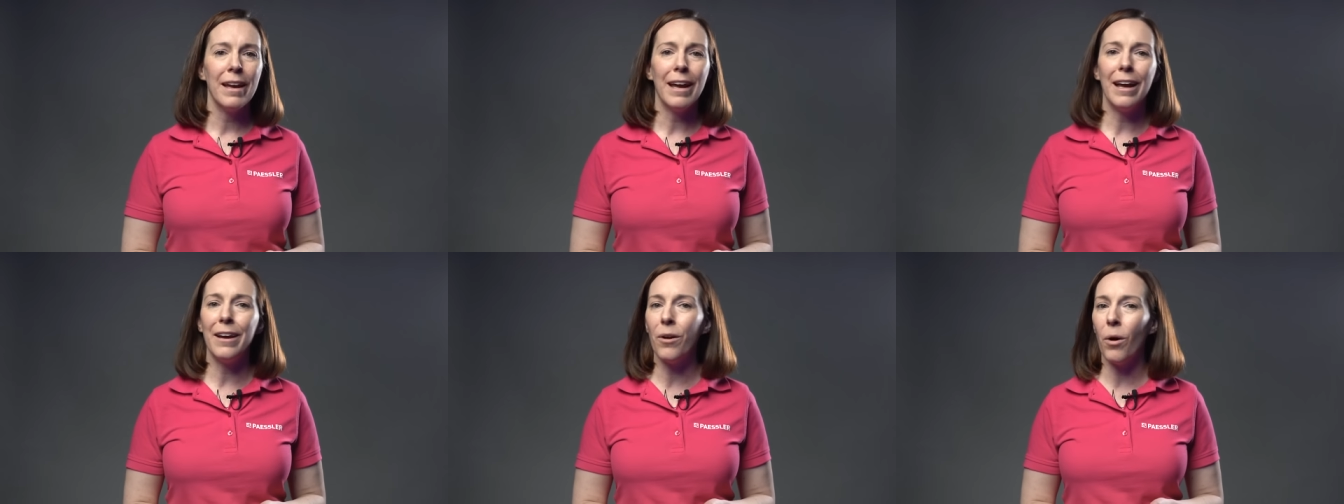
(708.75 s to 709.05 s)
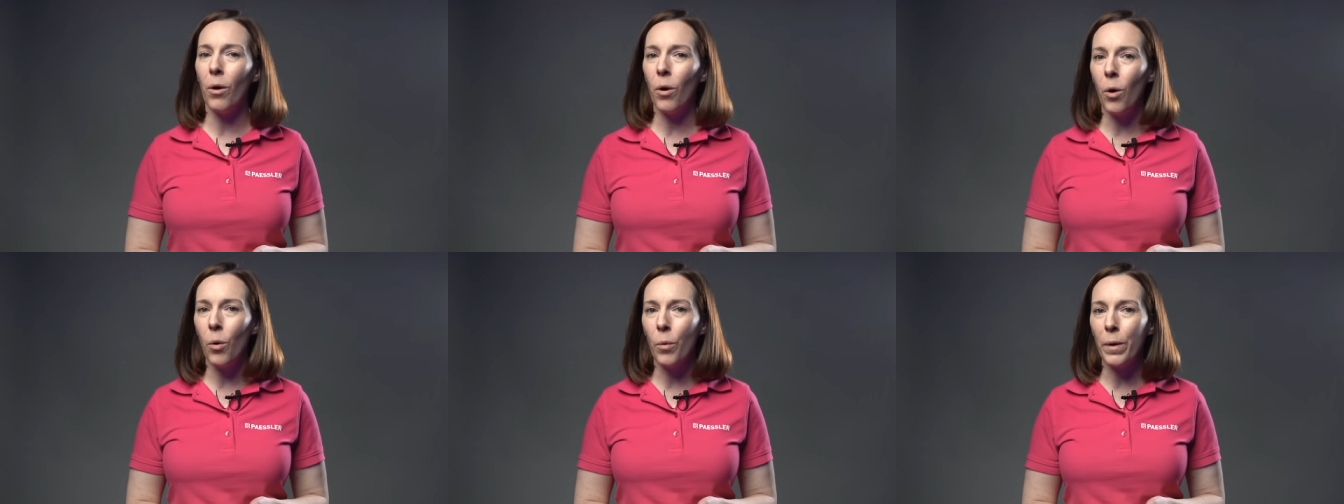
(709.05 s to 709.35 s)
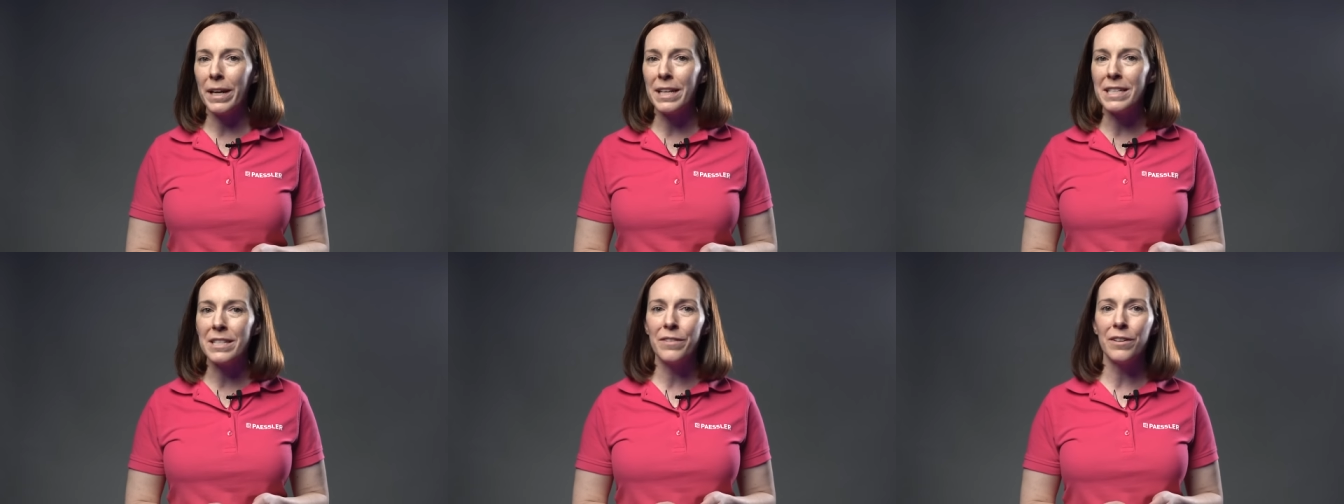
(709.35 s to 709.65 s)
And
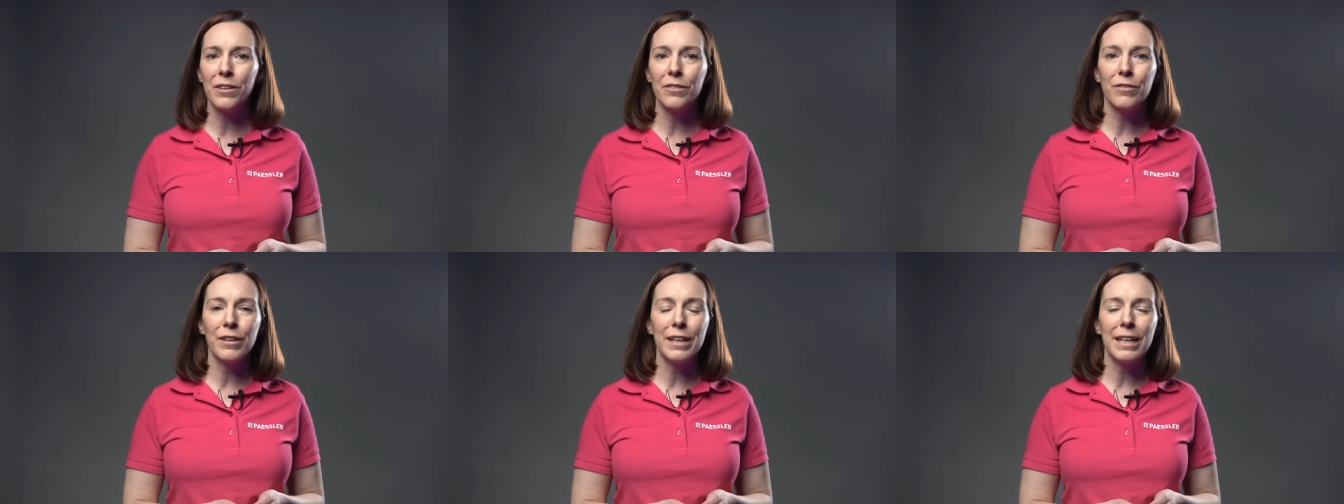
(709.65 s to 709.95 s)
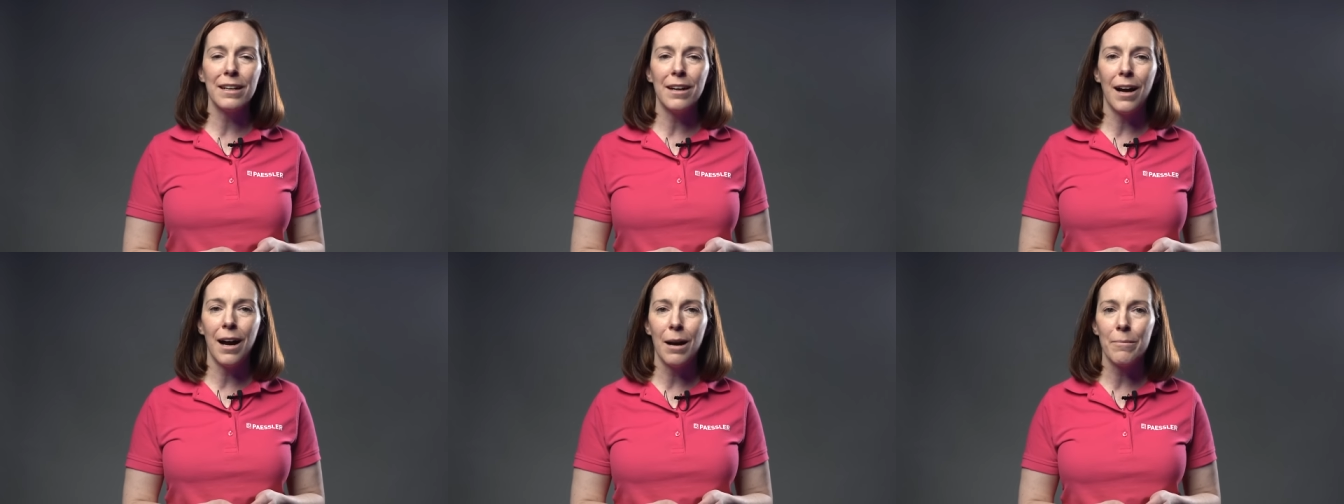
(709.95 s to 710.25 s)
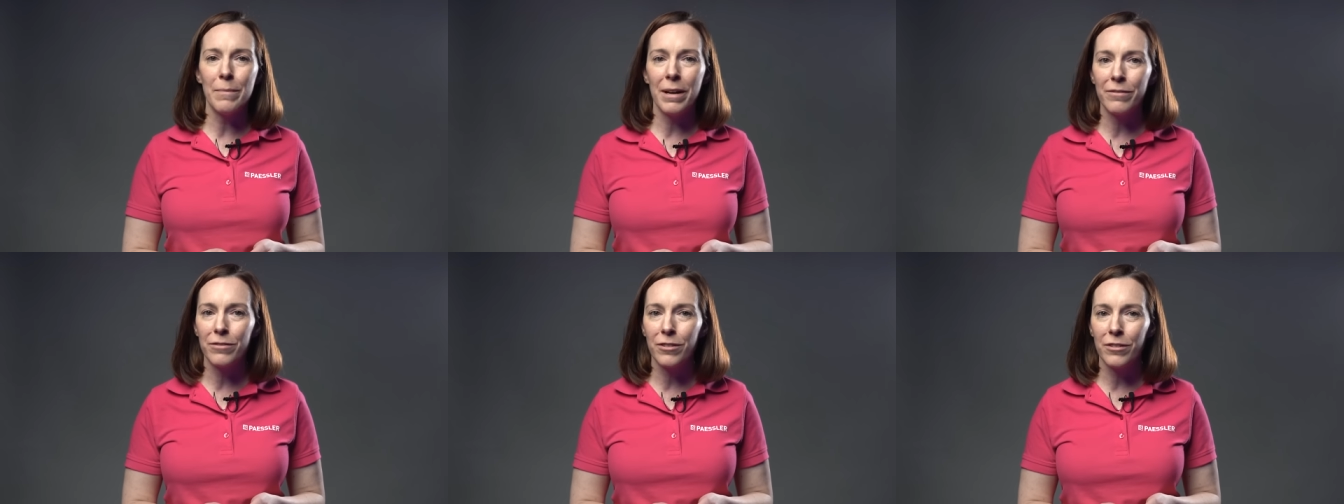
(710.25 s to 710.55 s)
always feel free to
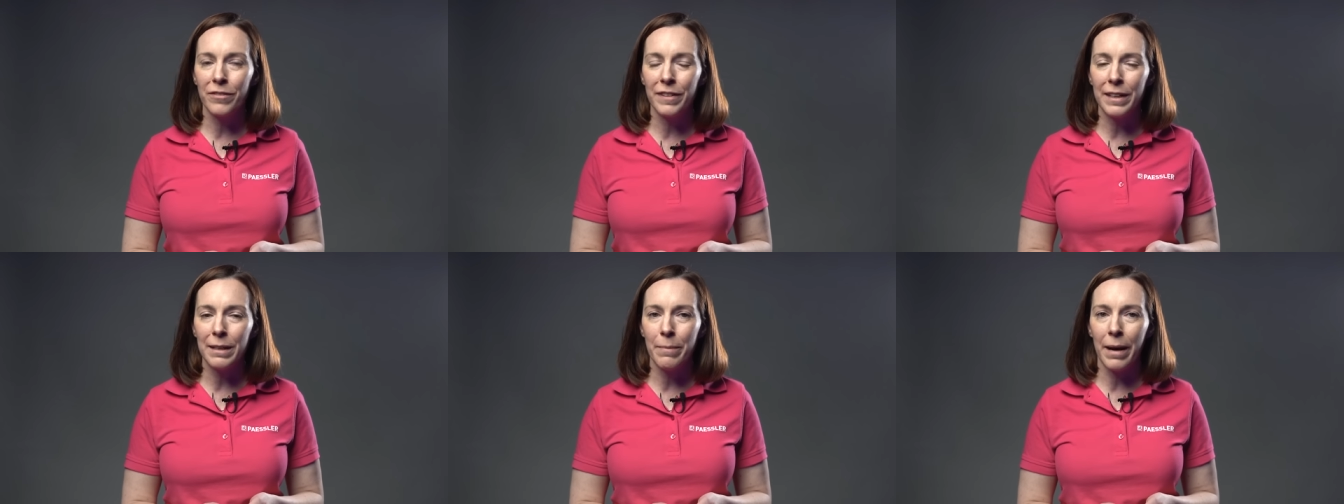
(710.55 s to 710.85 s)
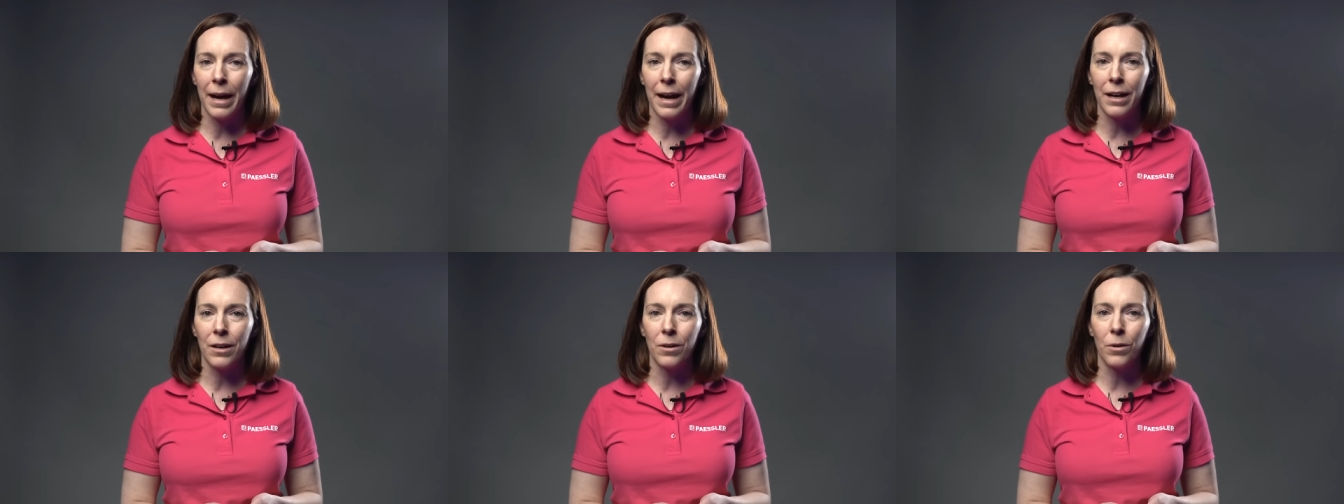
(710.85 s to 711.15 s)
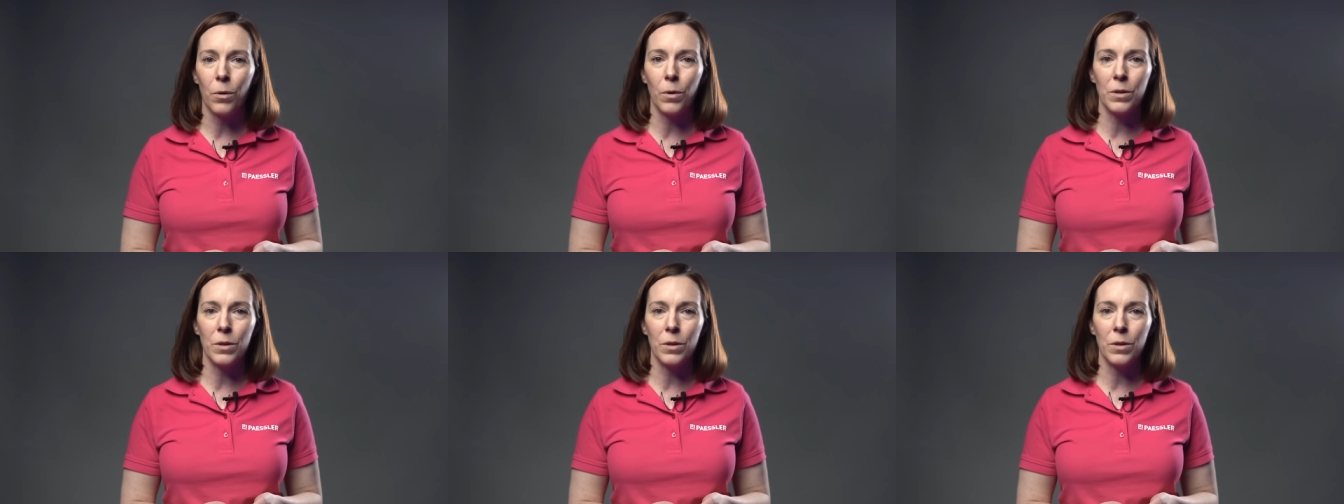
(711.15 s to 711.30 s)
comment for feedback